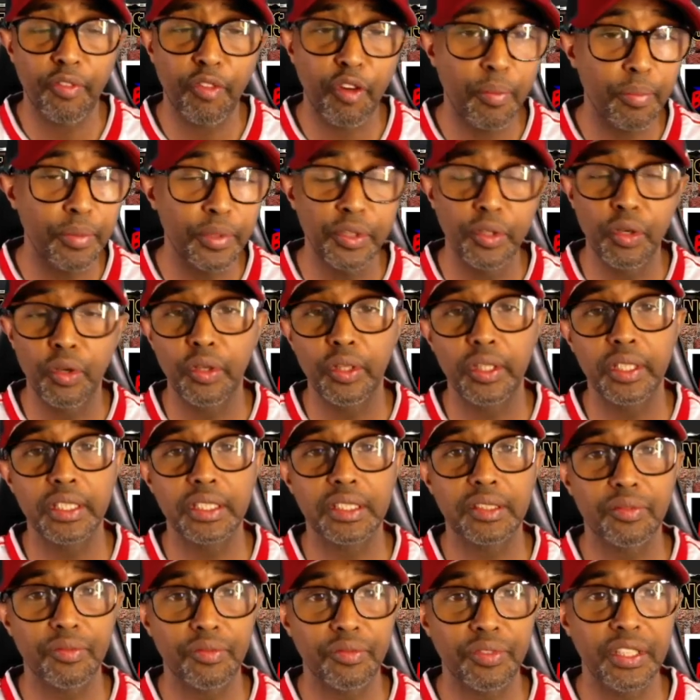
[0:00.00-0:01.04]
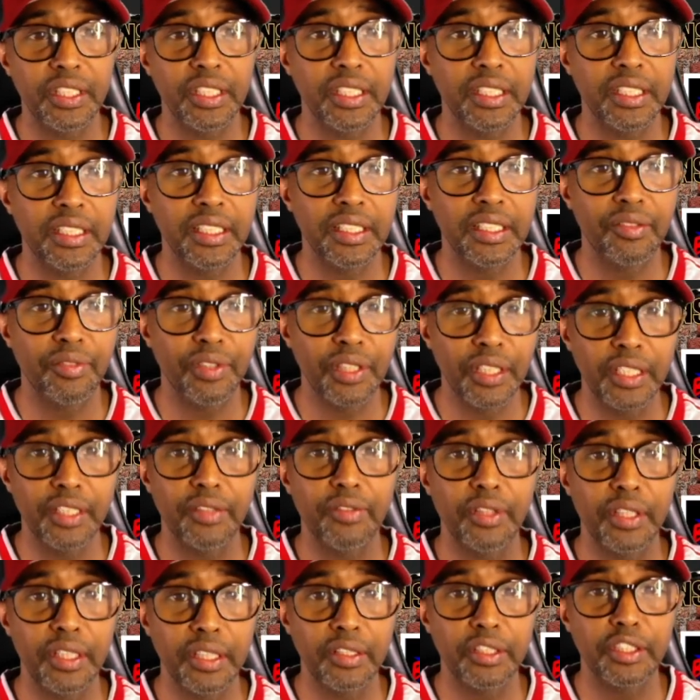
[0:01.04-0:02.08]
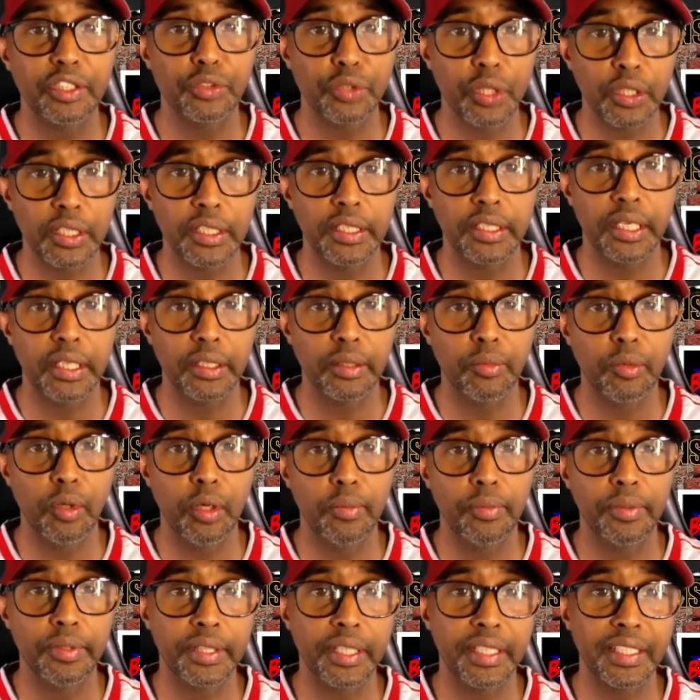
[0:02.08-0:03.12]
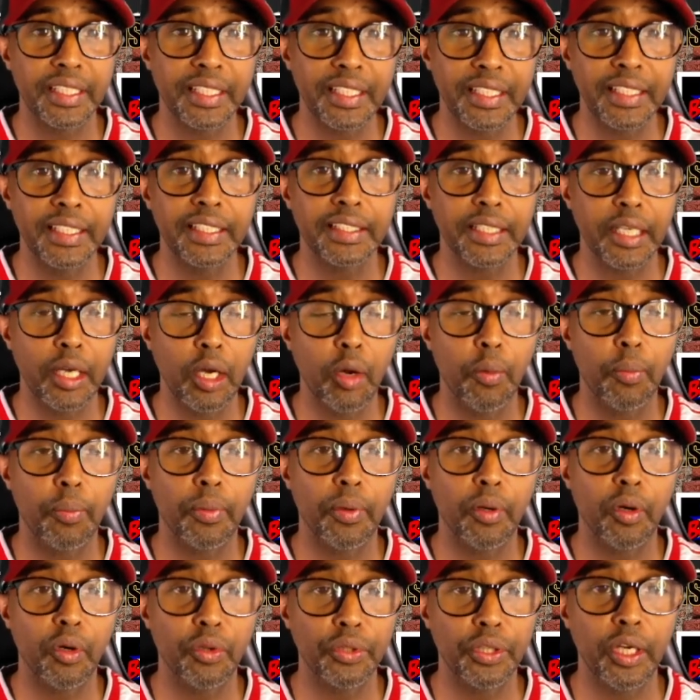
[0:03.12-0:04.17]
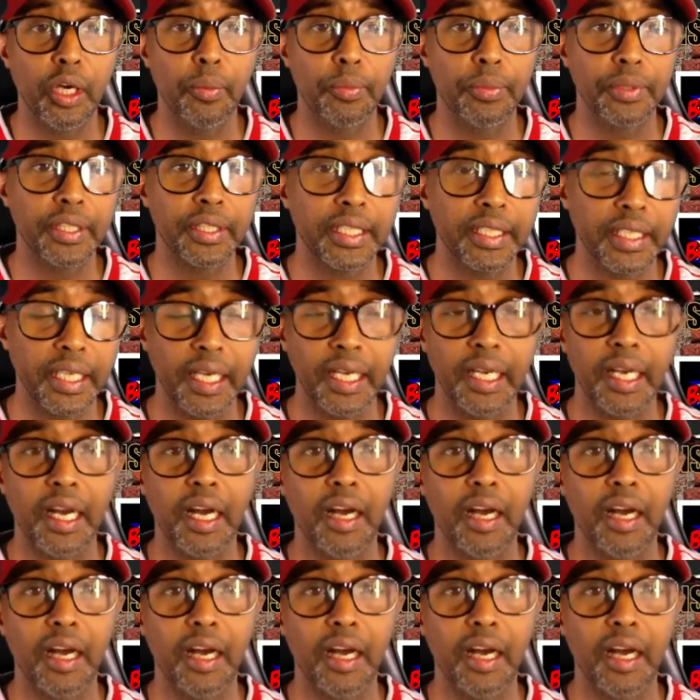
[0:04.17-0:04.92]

Fabinho is really struggling at the moment and he needs help, all the help he can get.